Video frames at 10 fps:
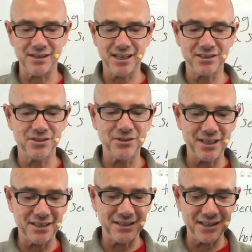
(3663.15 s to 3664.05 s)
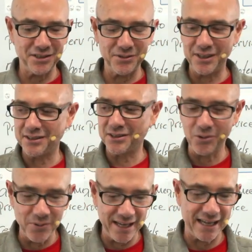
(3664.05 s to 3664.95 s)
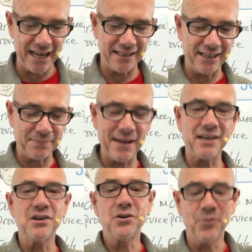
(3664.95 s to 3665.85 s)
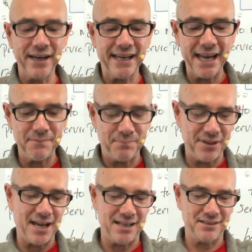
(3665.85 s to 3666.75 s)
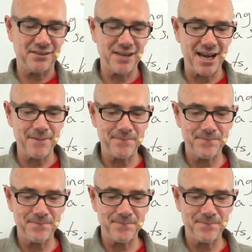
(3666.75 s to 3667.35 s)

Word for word: Let's do it. Let's do it the weekend. Let's make weekend plans, okay?